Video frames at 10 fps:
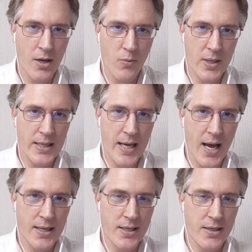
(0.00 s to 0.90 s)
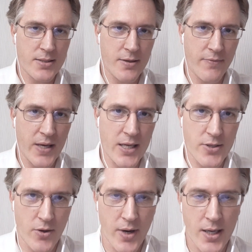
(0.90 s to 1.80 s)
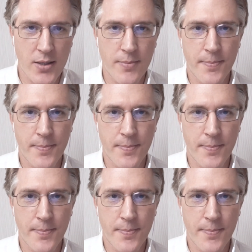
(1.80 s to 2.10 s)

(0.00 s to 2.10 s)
with the ideas of integrating.